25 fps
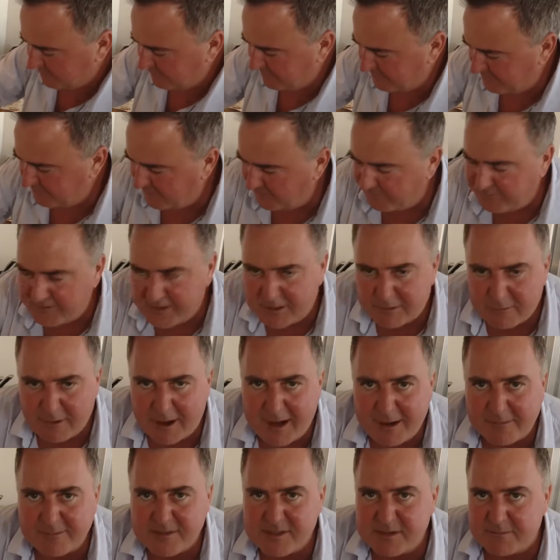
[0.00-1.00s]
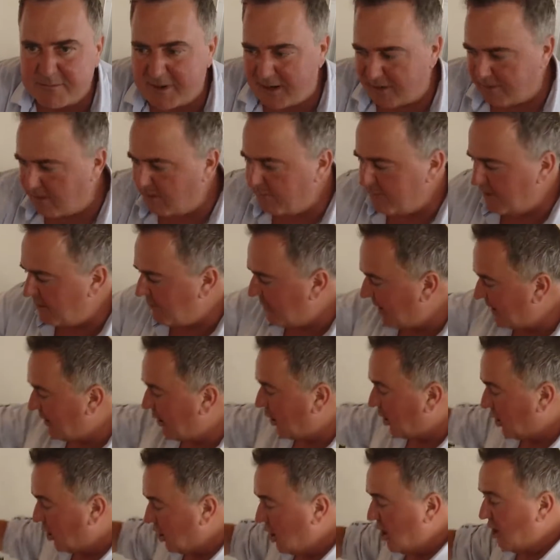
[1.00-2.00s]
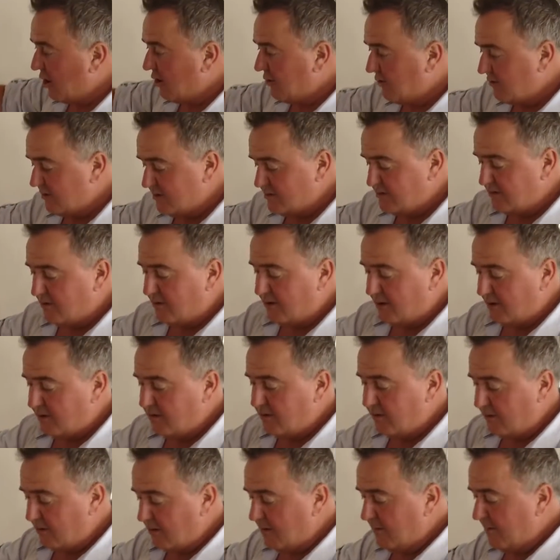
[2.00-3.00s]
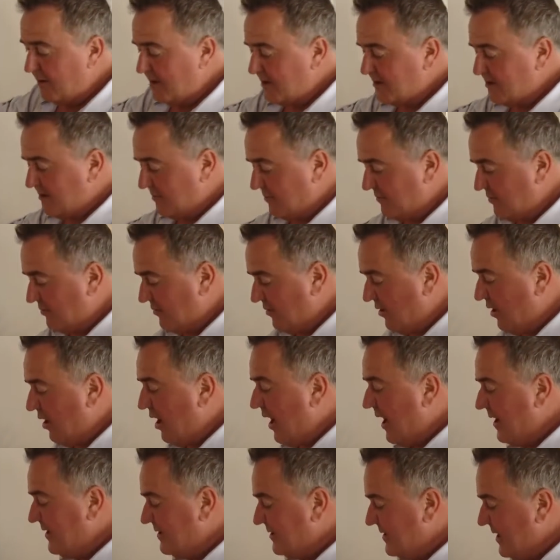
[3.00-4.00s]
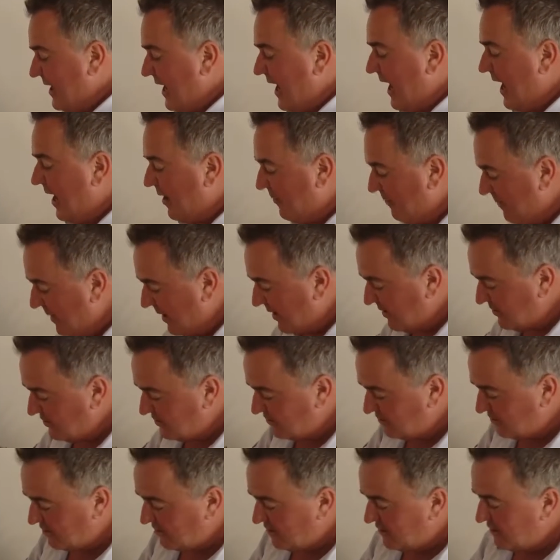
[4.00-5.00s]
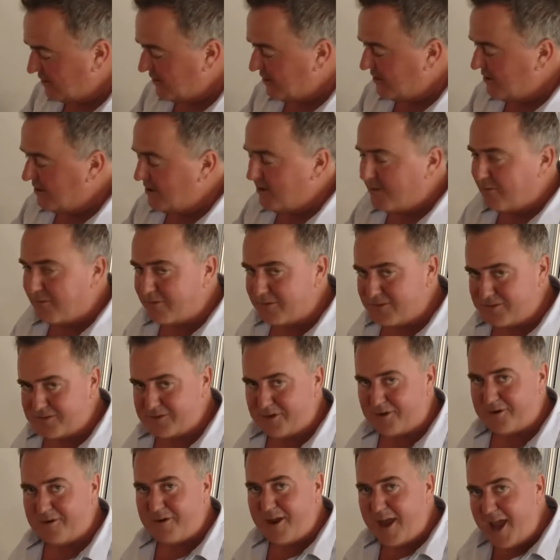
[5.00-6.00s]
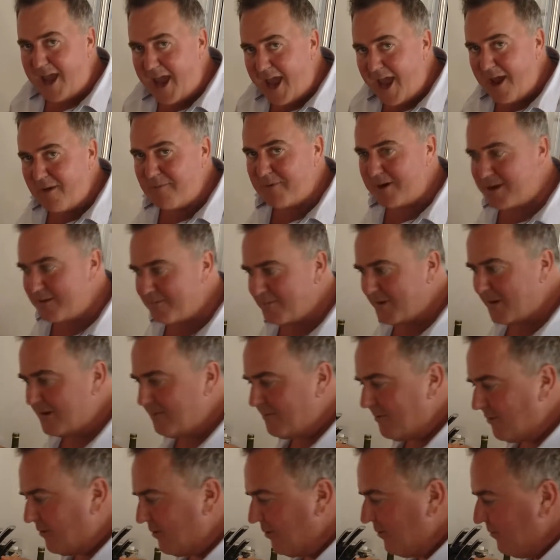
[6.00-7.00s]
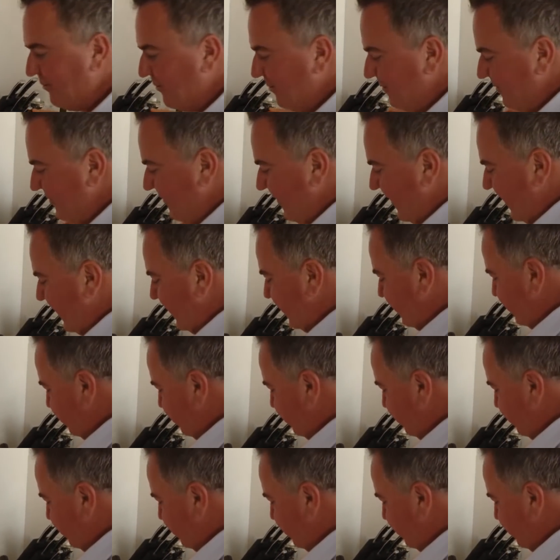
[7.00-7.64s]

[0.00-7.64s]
50 grams of butter. I'm going to make a lot of risotto. You're going to be surprised how much risotto, how many people it will feed.